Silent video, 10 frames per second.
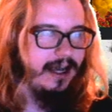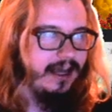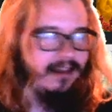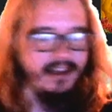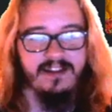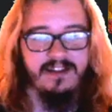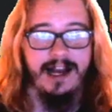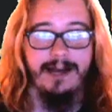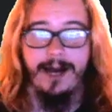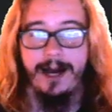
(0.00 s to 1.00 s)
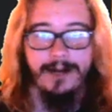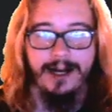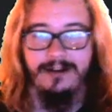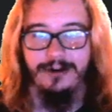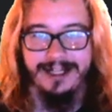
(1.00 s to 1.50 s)
This time, I'm
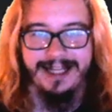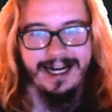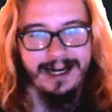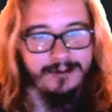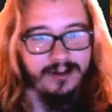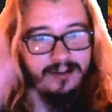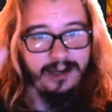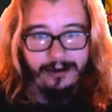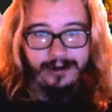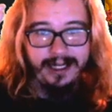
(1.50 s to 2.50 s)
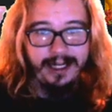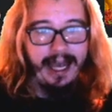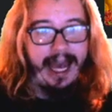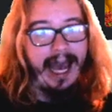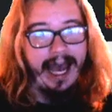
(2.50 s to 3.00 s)
not doing that. I'm just going
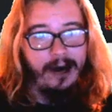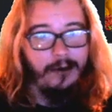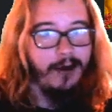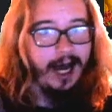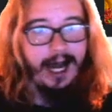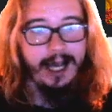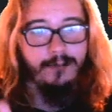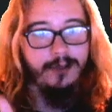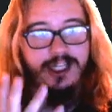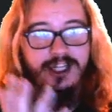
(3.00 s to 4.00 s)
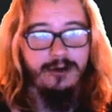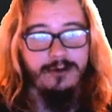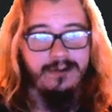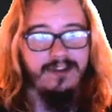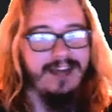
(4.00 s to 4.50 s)
how I would
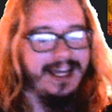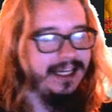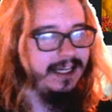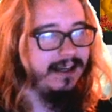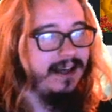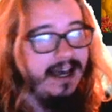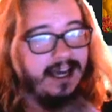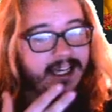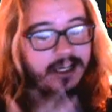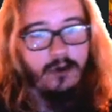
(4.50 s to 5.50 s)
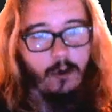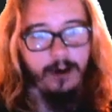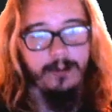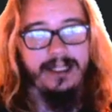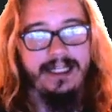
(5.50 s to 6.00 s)
use Stadia
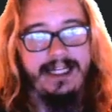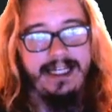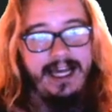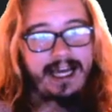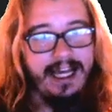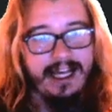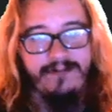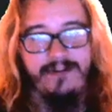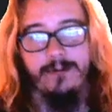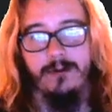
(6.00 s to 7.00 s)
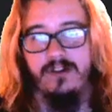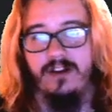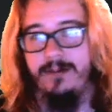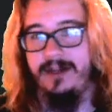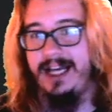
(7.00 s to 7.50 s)
normally if it were
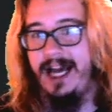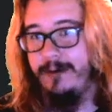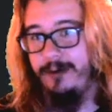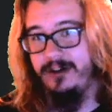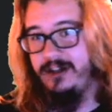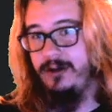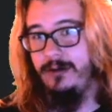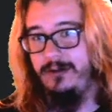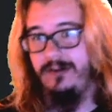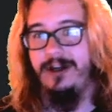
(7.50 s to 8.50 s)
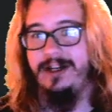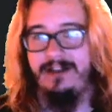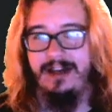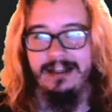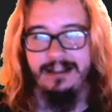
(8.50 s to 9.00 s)
something I were to use on a
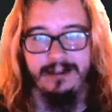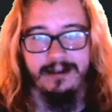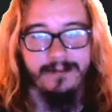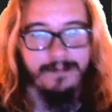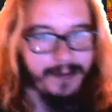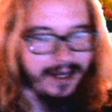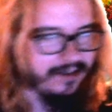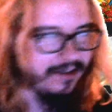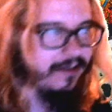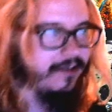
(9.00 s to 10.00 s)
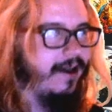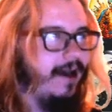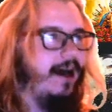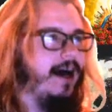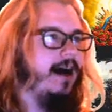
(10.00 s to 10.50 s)
daily basis.
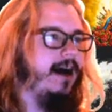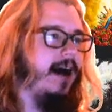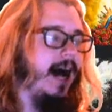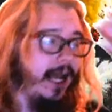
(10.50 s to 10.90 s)
I